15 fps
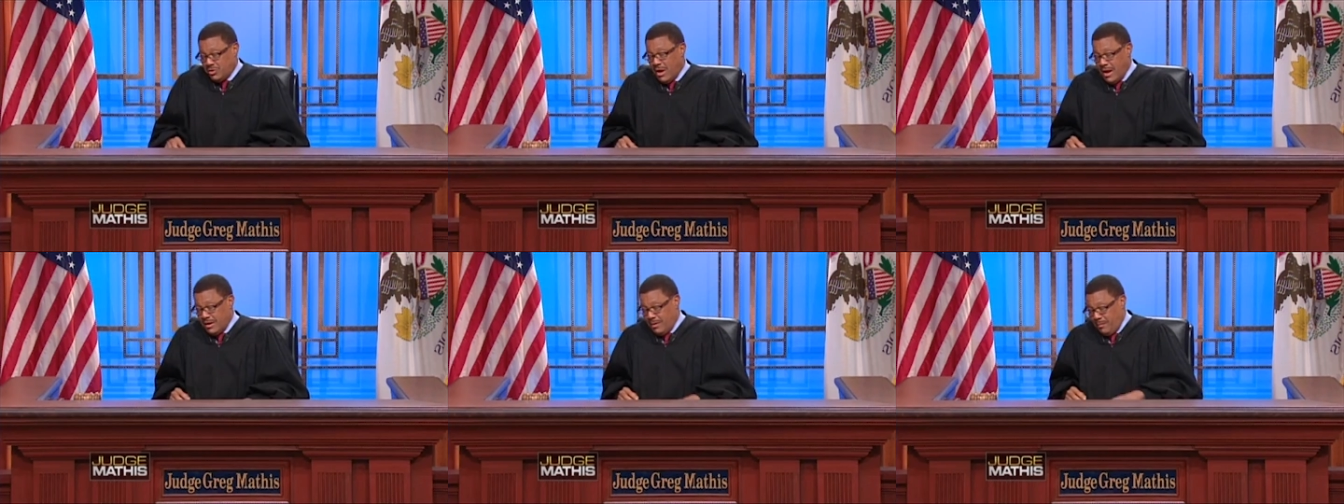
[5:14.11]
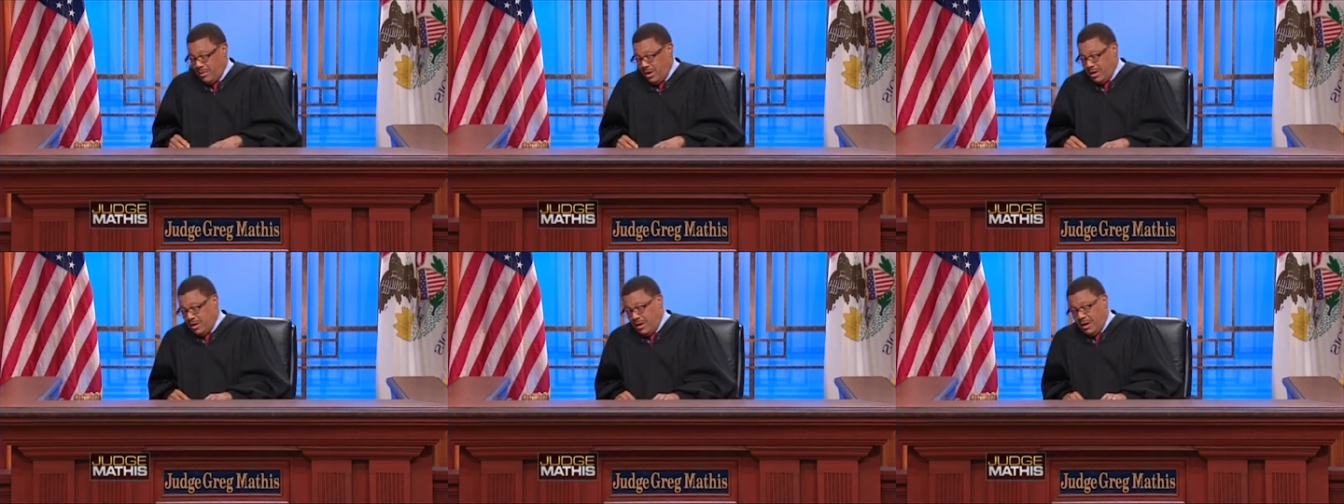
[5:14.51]
trying to
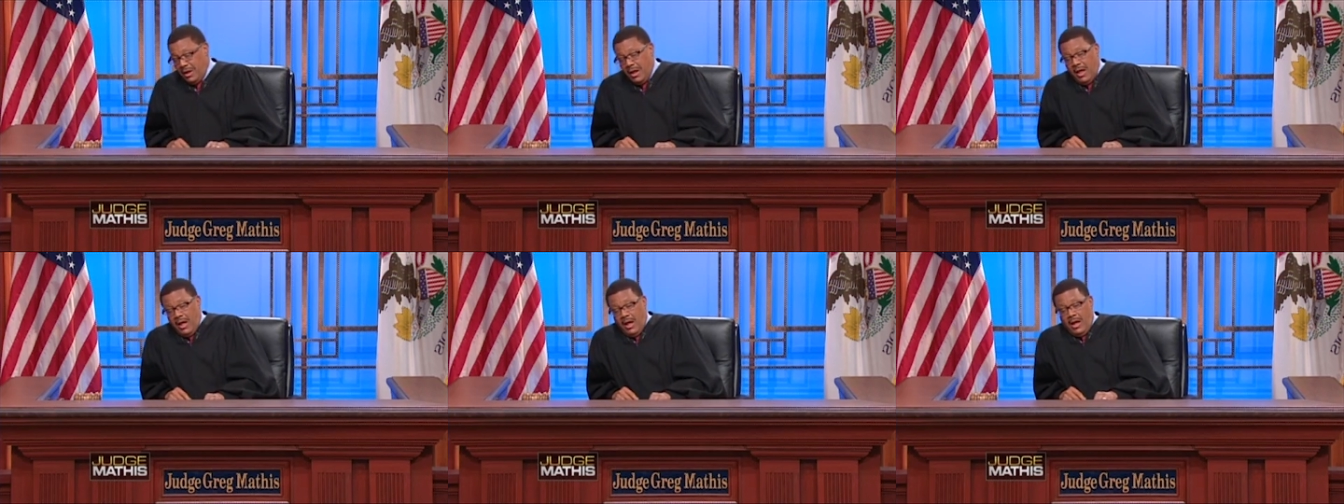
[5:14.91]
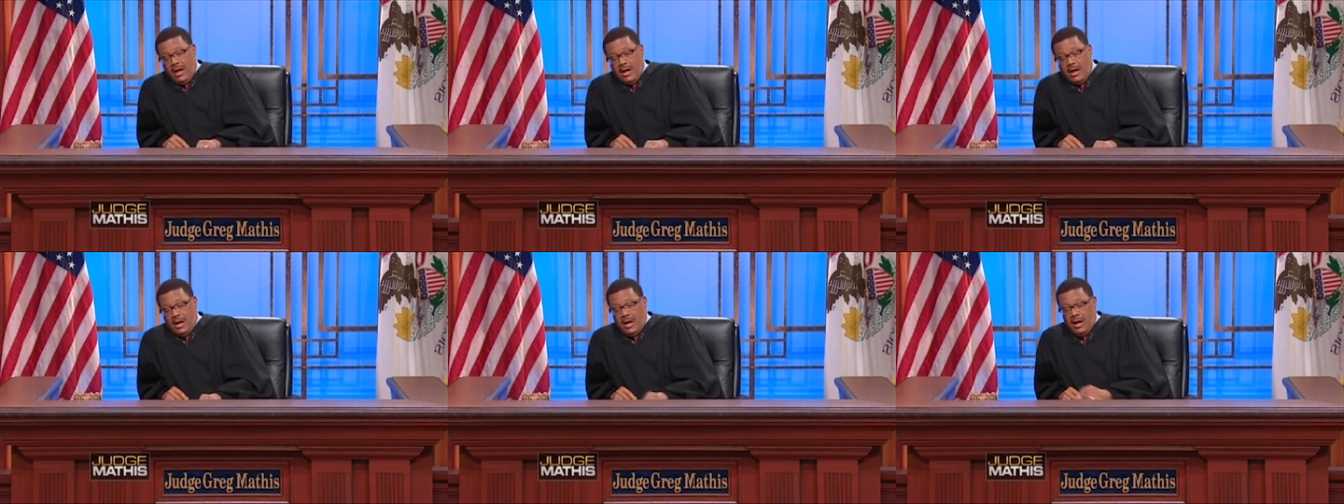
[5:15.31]
be a
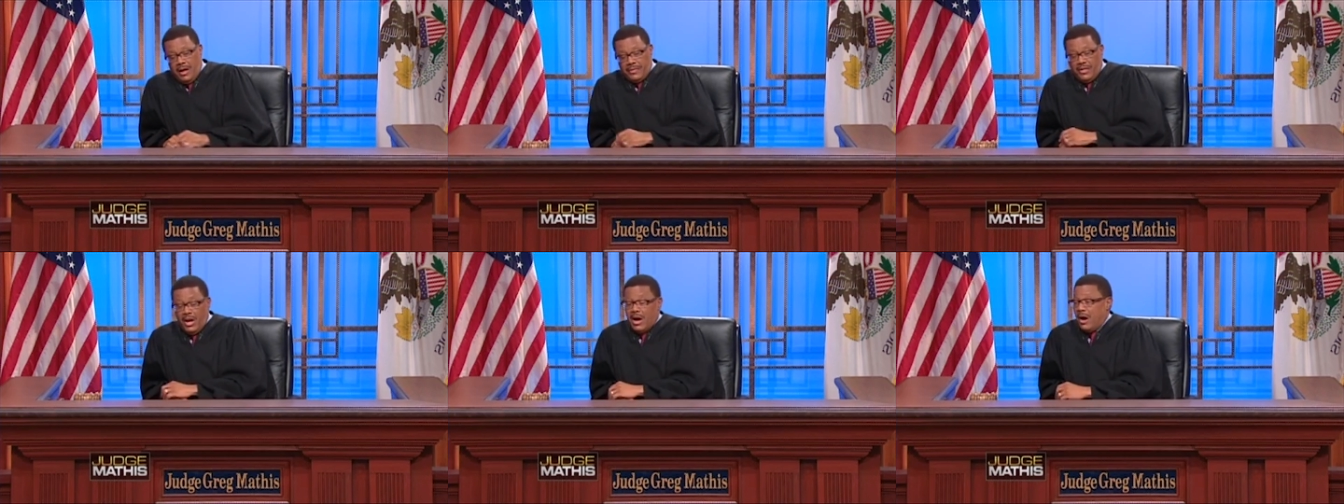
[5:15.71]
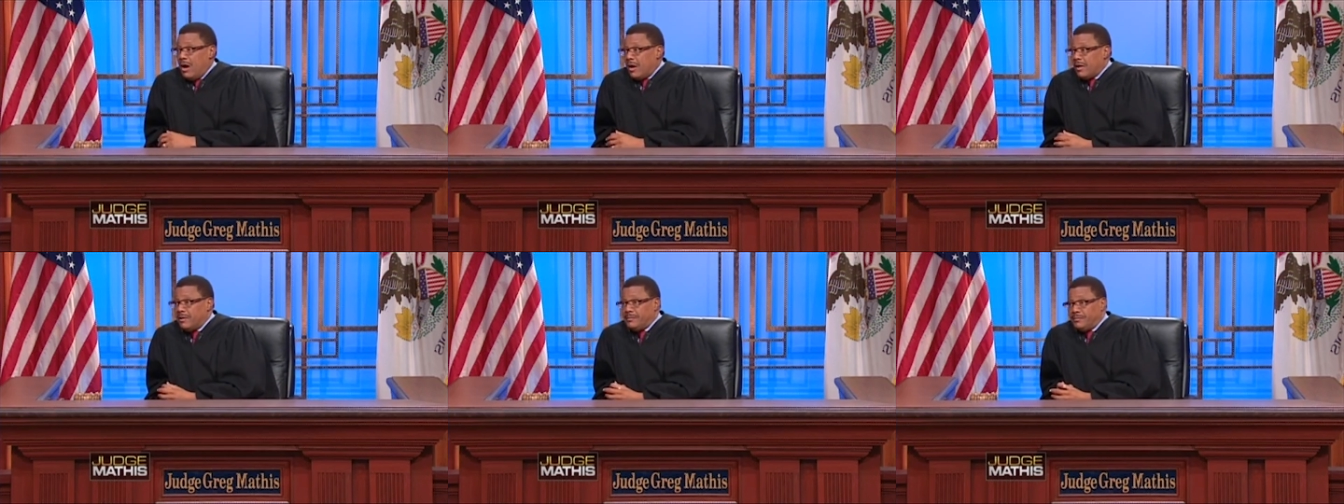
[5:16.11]
thug.